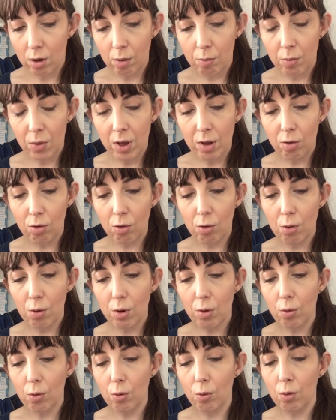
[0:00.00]

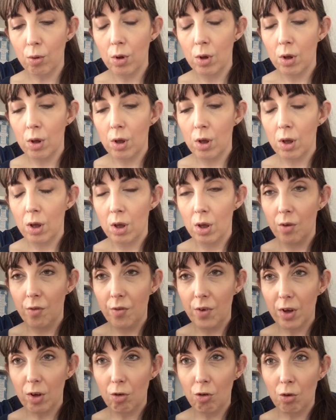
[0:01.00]
historical
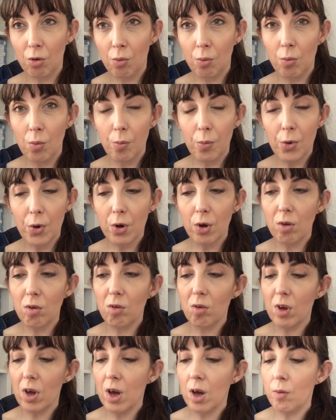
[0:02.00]
fiction
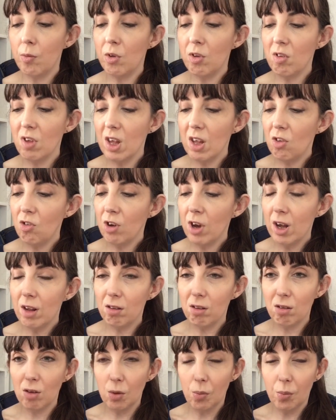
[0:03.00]
books. The Tea
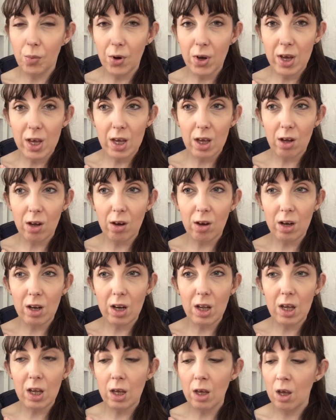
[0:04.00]
Chest by
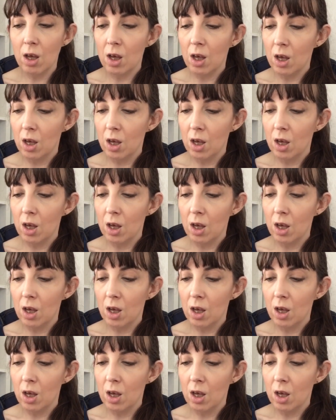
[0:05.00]
Heidi